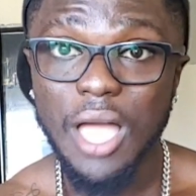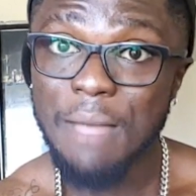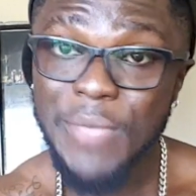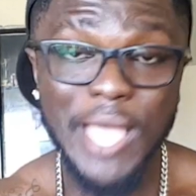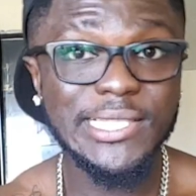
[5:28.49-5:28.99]

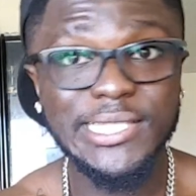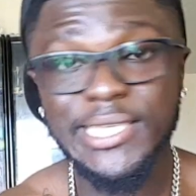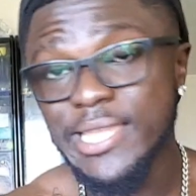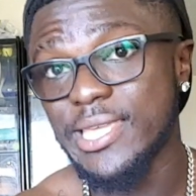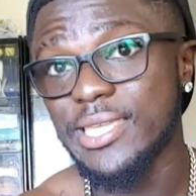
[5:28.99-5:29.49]
I'm not
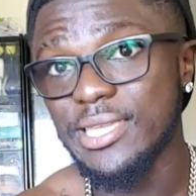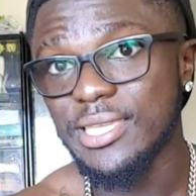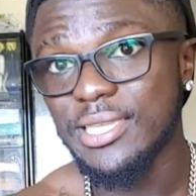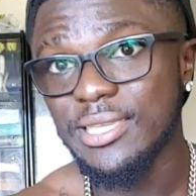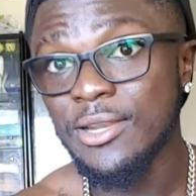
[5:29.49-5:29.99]
skinny.
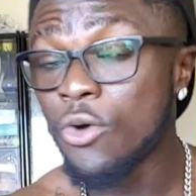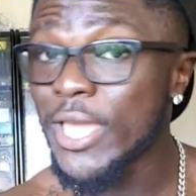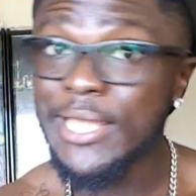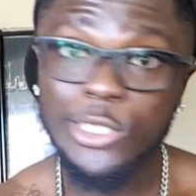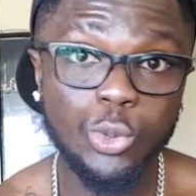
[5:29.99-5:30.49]
Don't
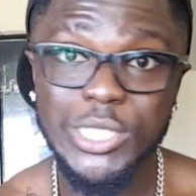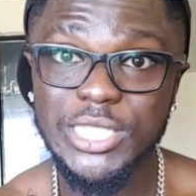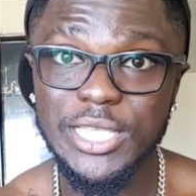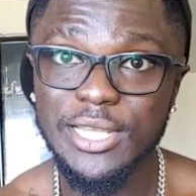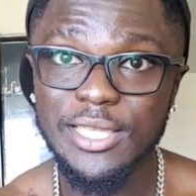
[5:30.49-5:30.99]
get it
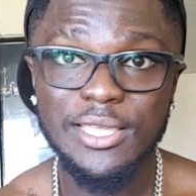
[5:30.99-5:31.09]
twisted.